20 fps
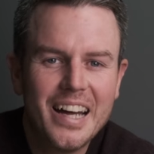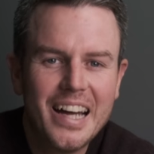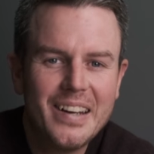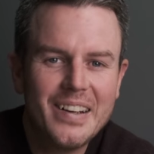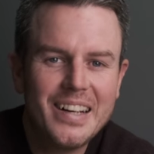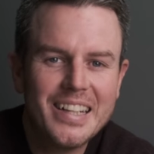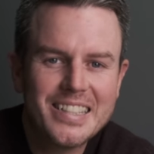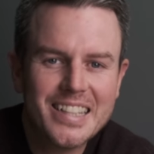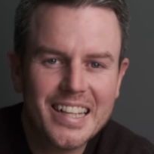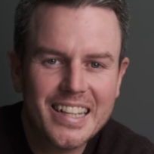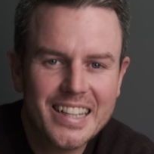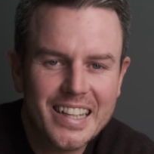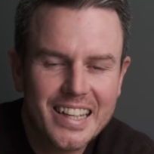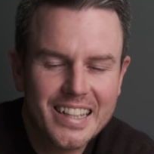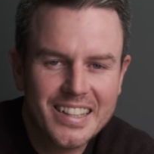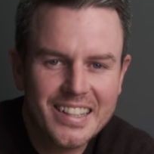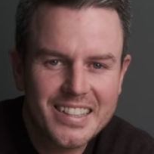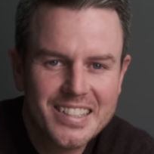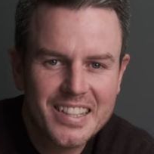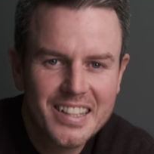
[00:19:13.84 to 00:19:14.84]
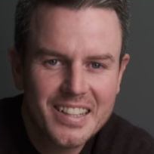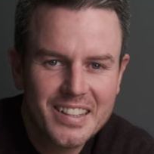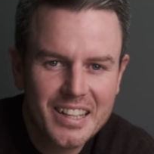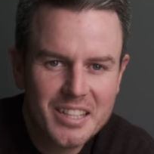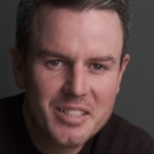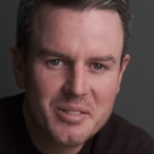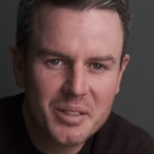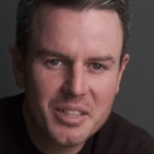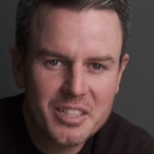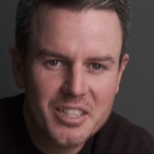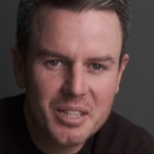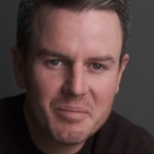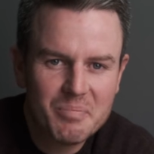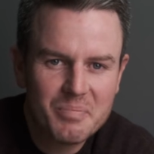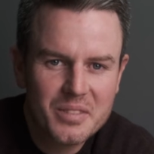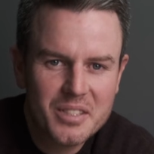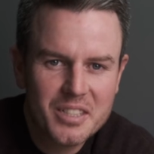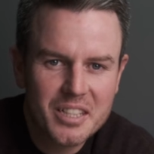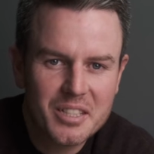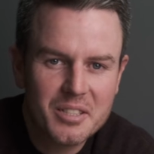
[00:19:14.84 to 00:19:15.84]
anyway, take care, guys. Thanks for
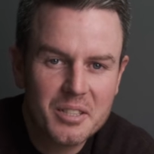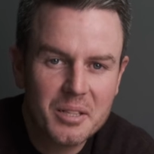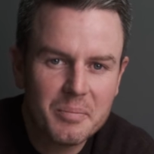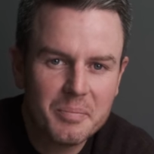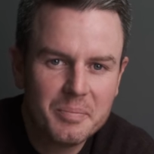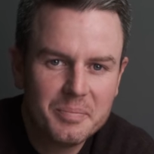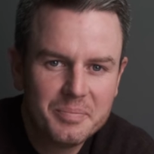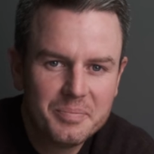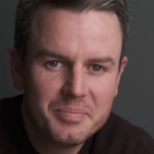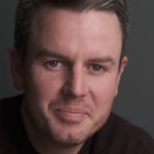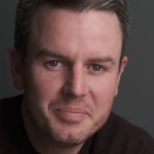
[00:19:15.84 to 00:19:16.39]
watching. See you soon.